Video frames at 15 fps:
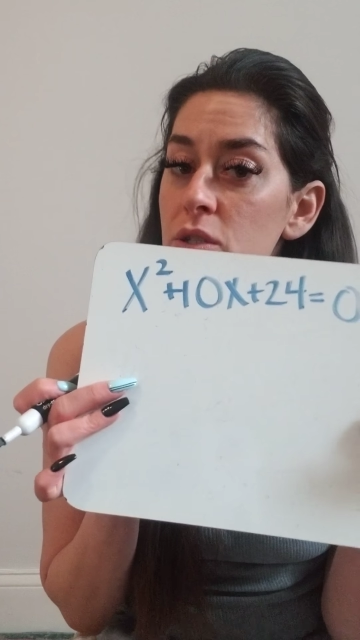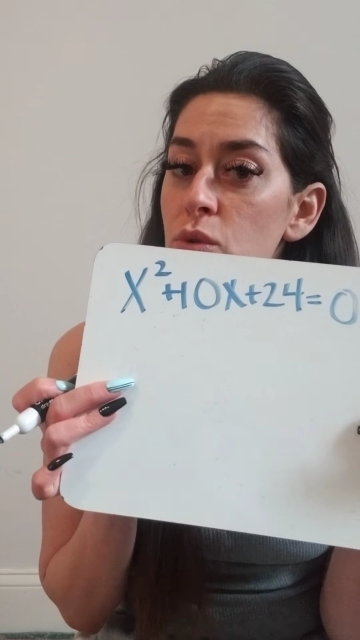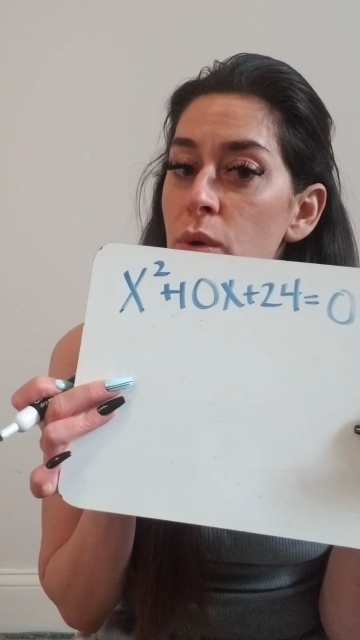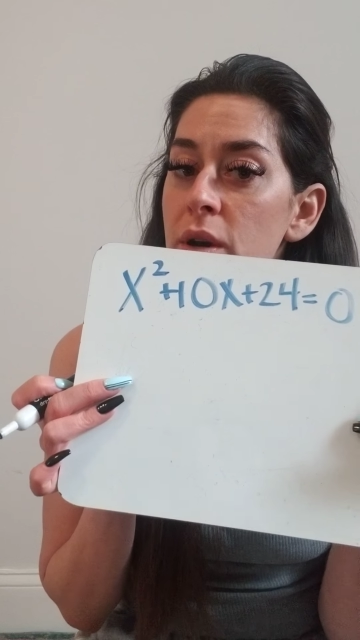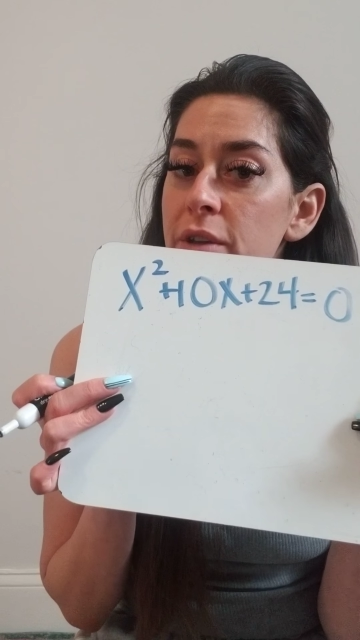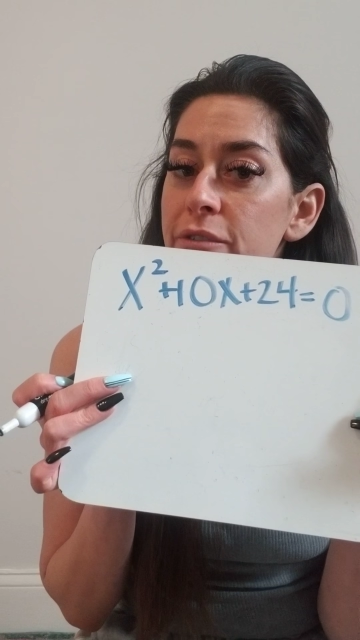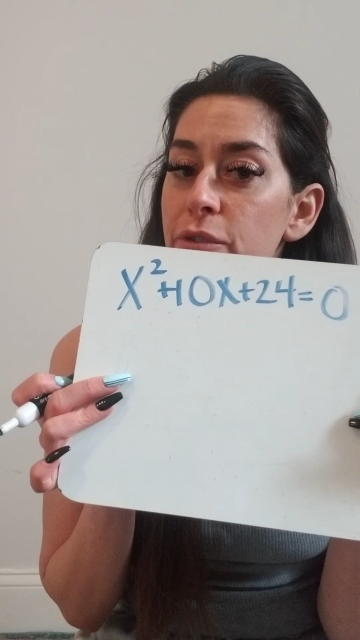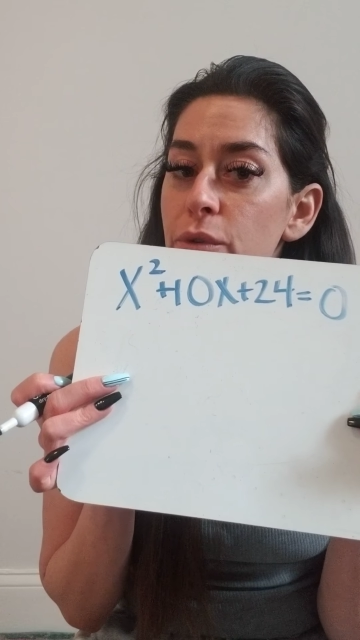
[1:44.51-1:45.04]

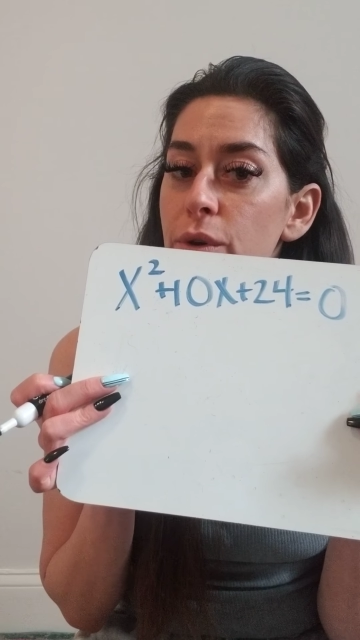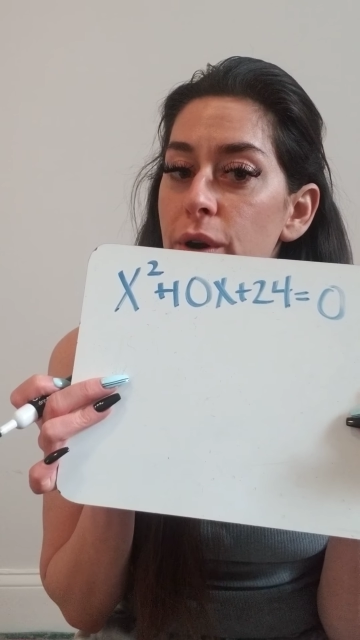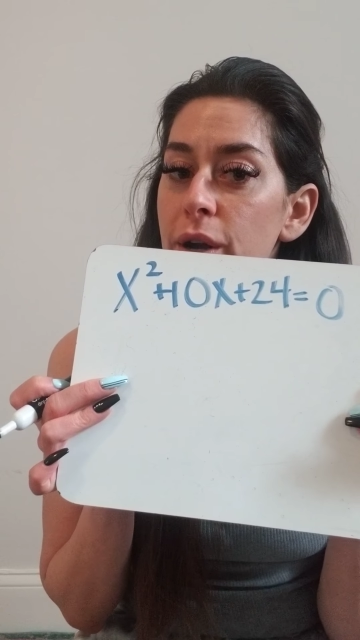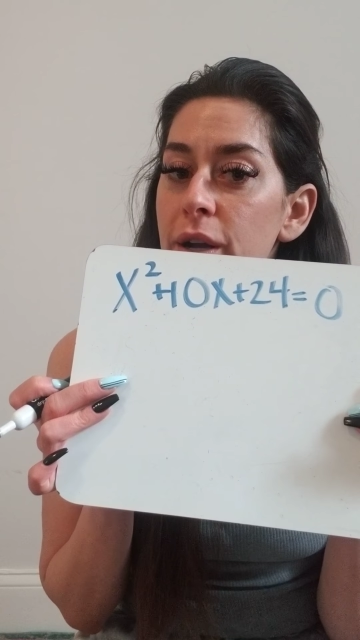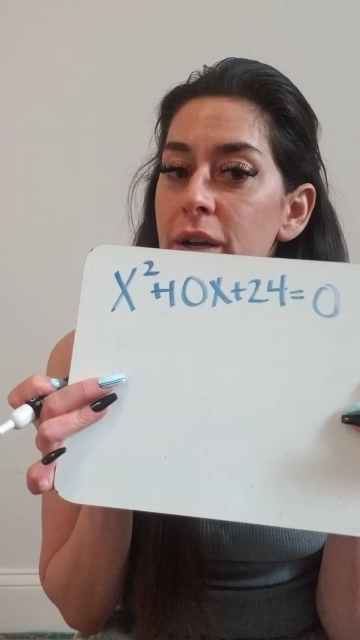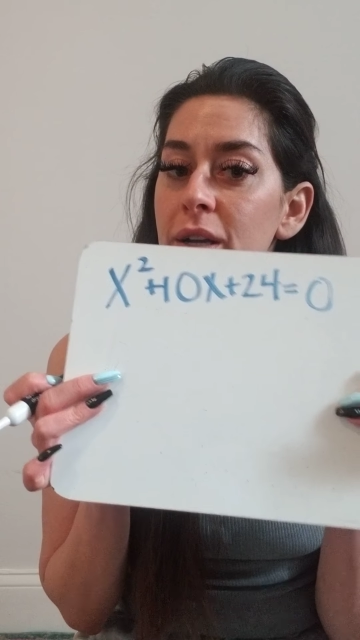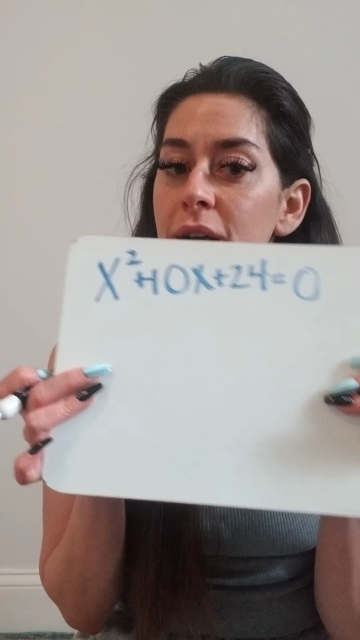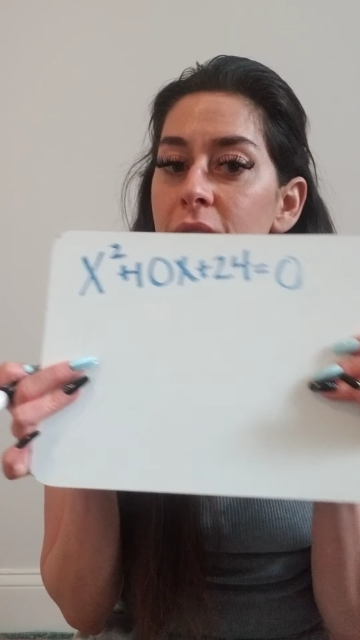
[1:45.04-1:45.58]

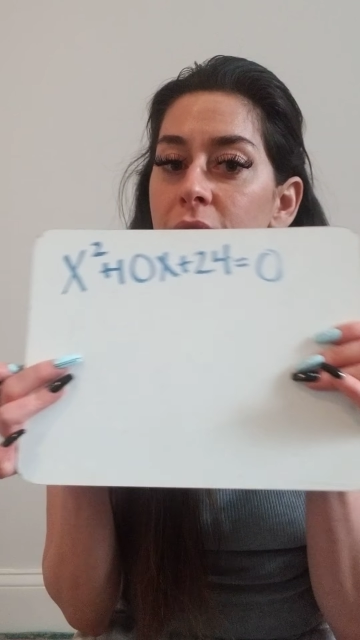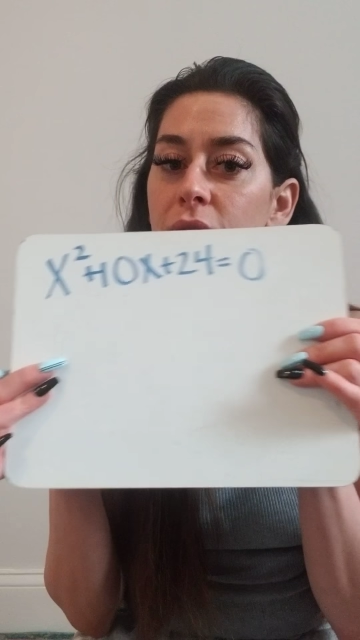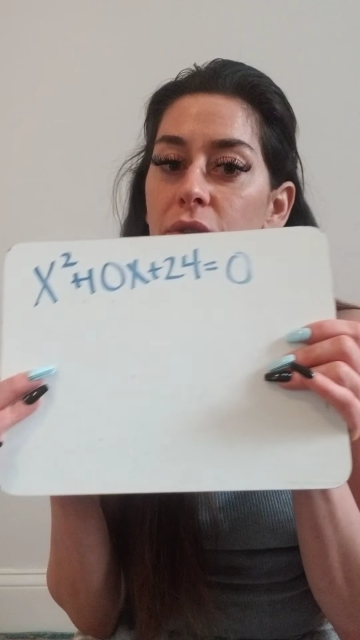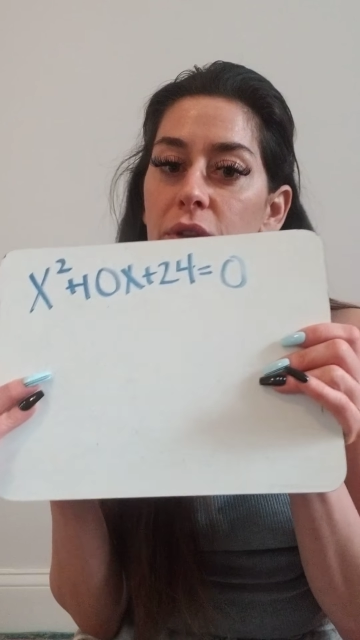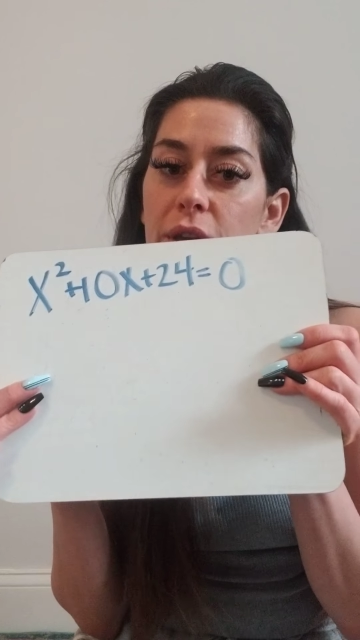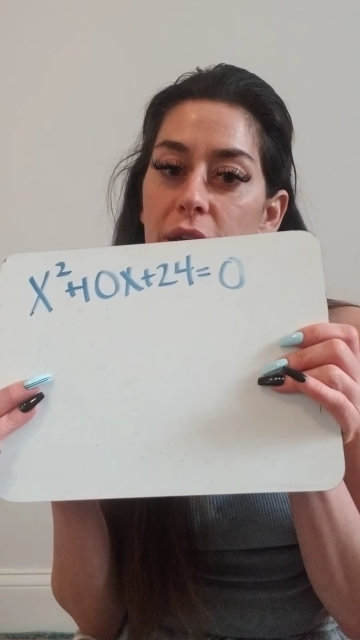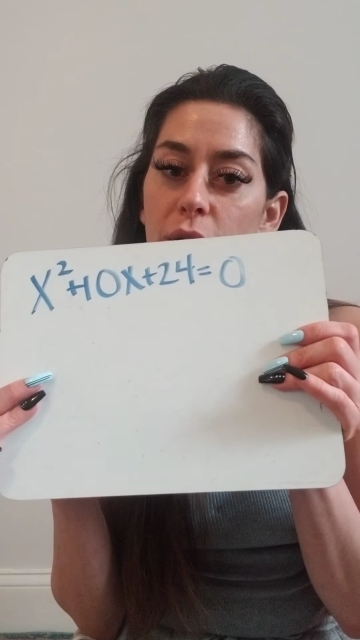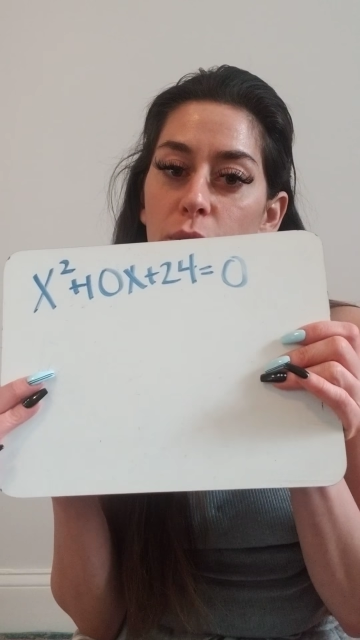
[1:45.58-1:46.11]
24
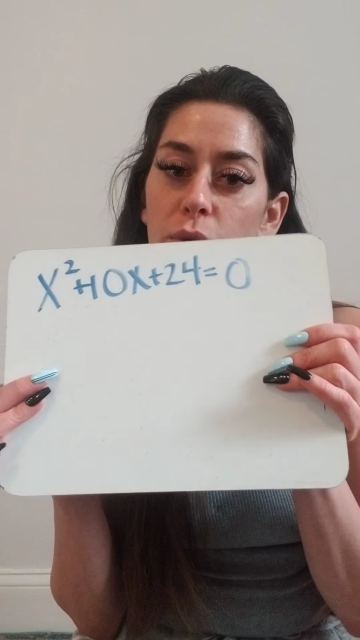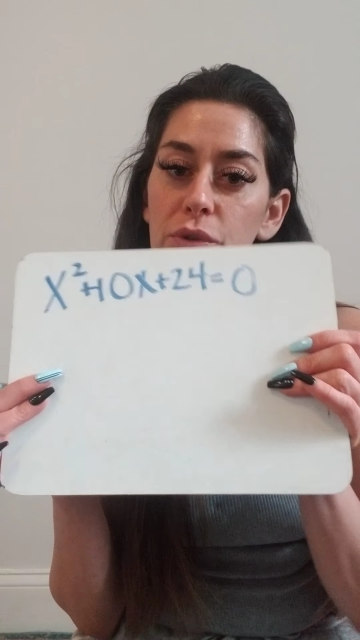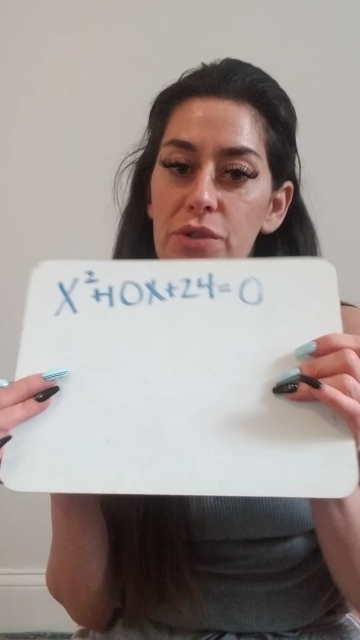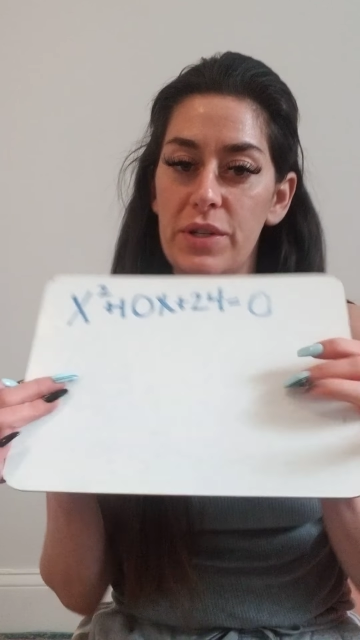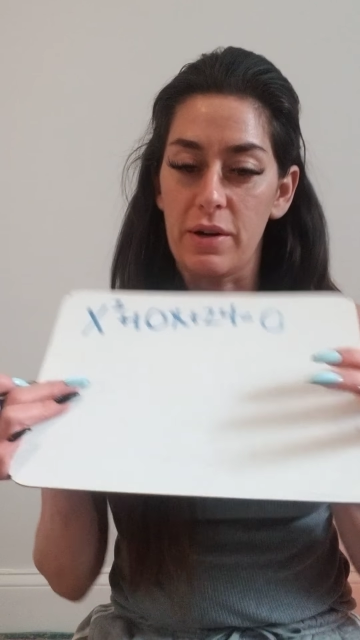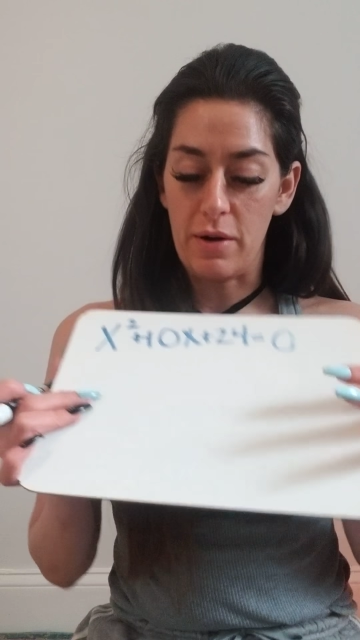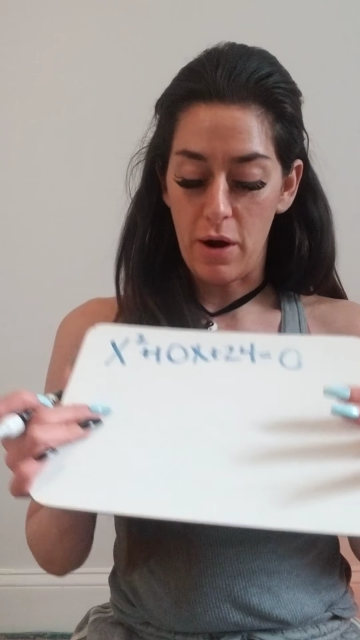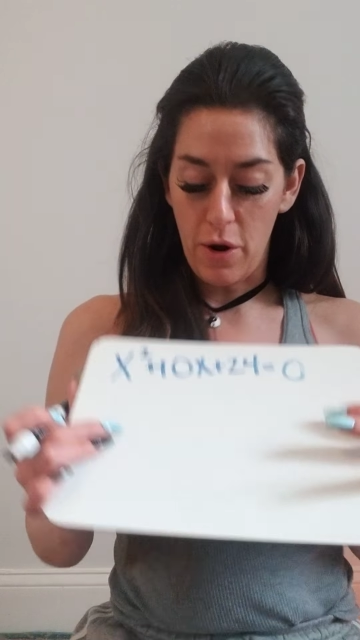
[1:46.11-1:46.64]
equals
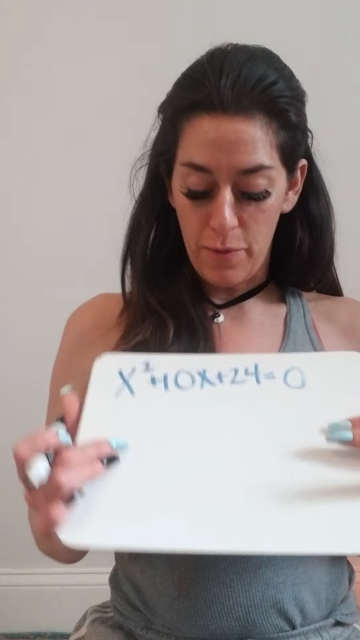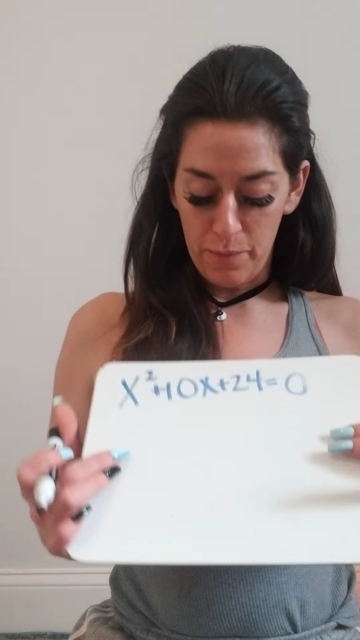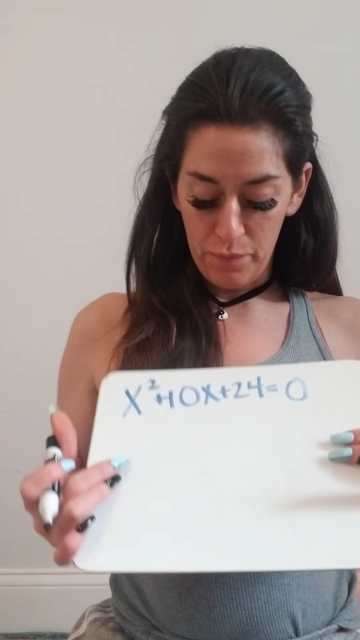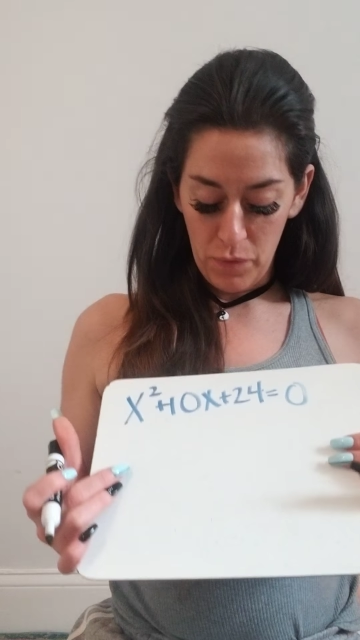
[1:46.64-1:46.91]
0.